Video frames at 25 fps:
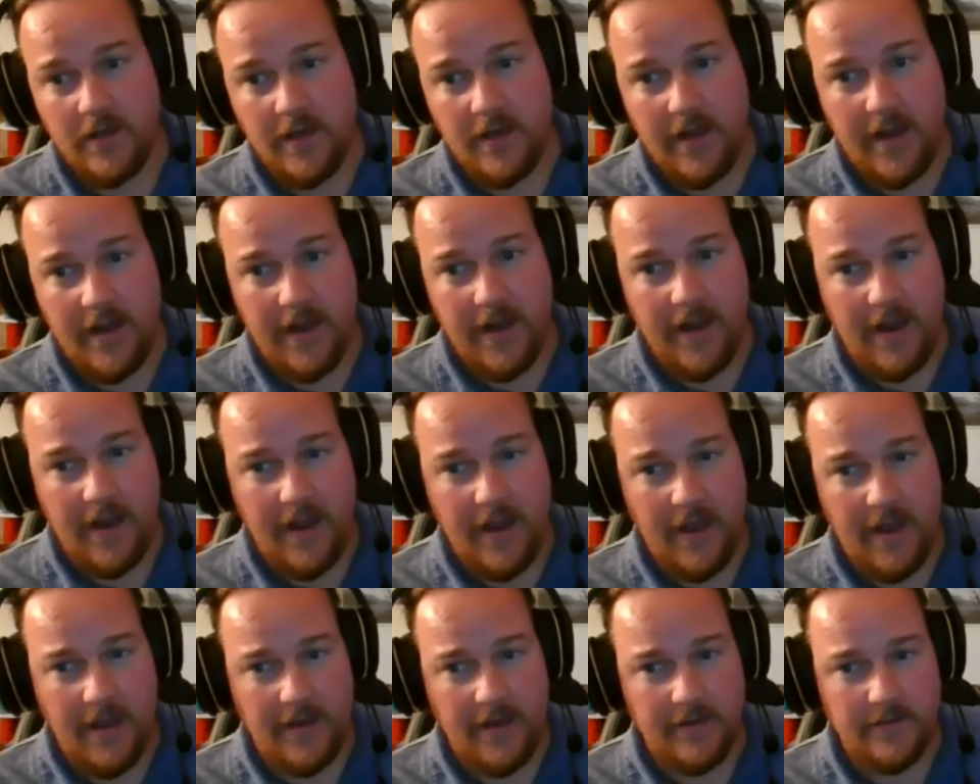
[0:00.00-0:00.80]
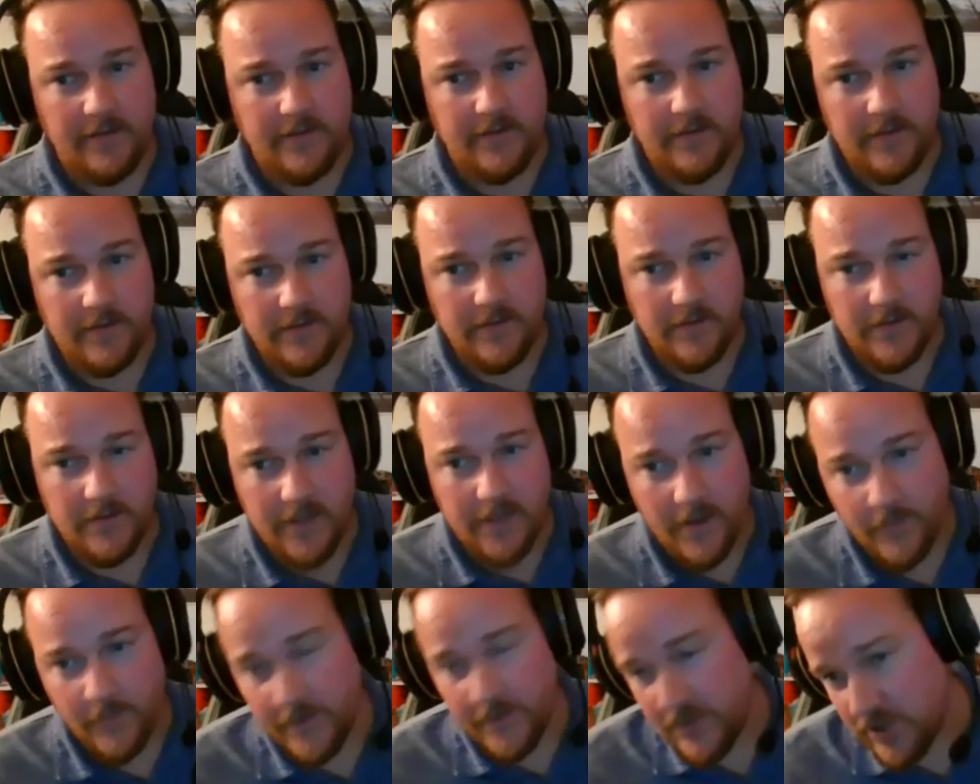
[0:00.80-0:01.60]
and
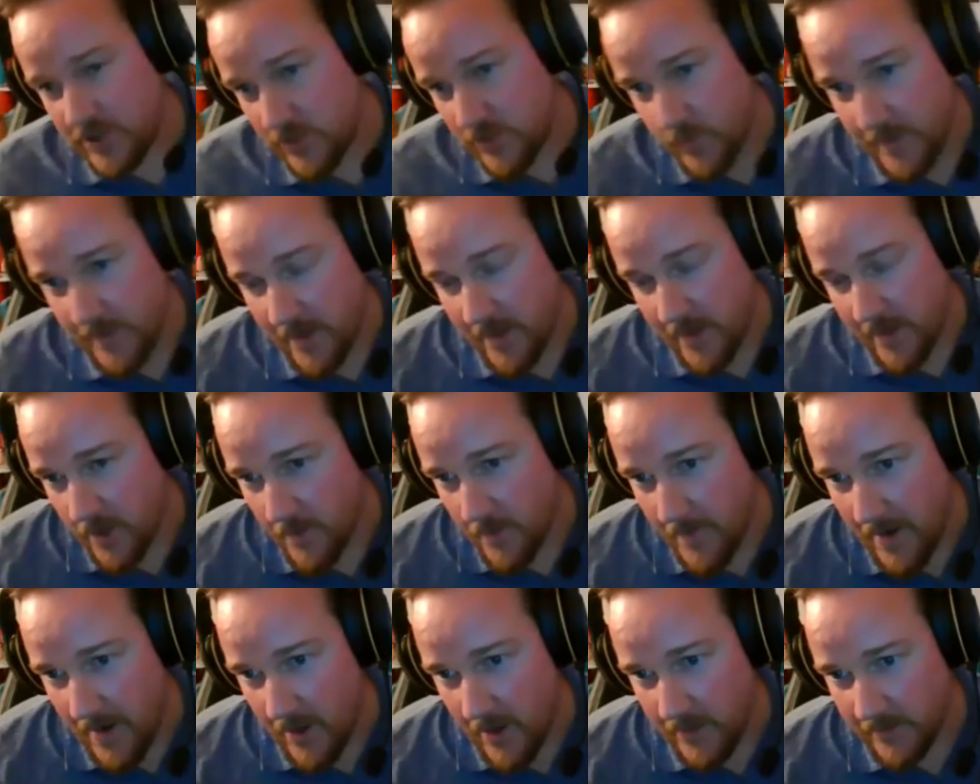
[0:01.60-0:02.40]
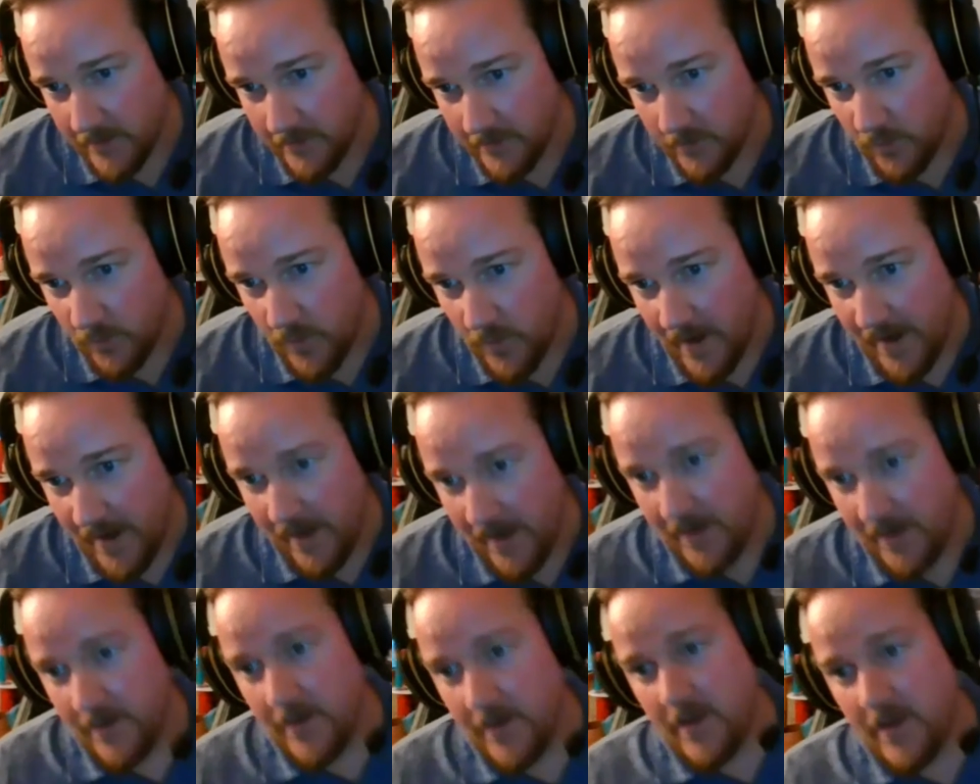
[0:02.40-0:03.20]
then we just went on our merry little
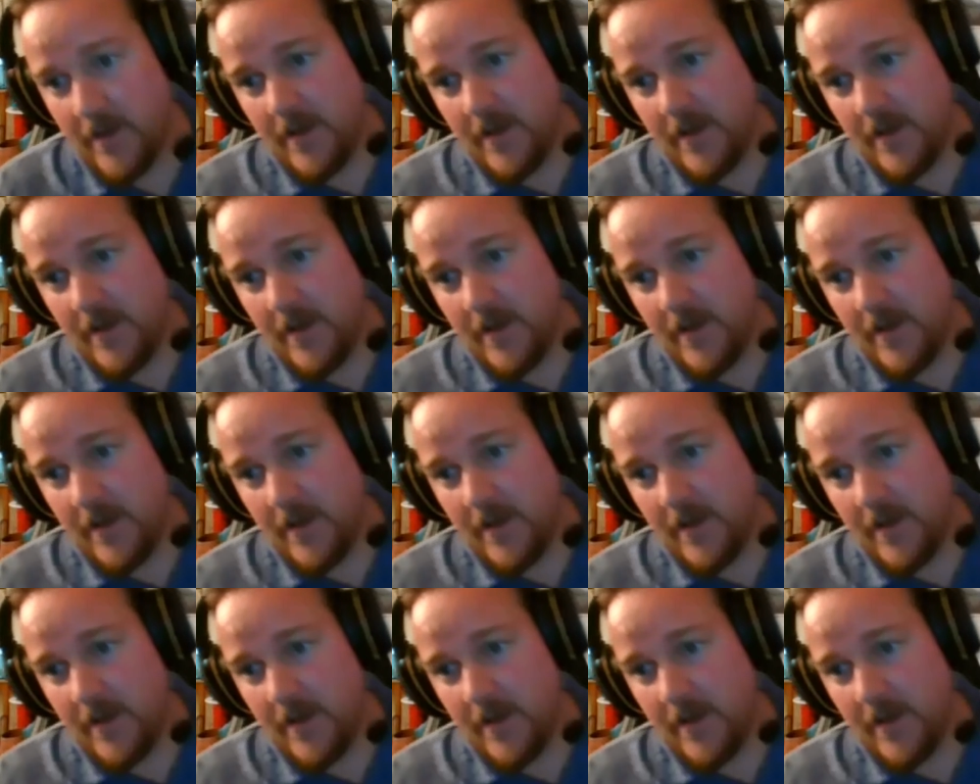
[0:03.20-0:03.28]
way.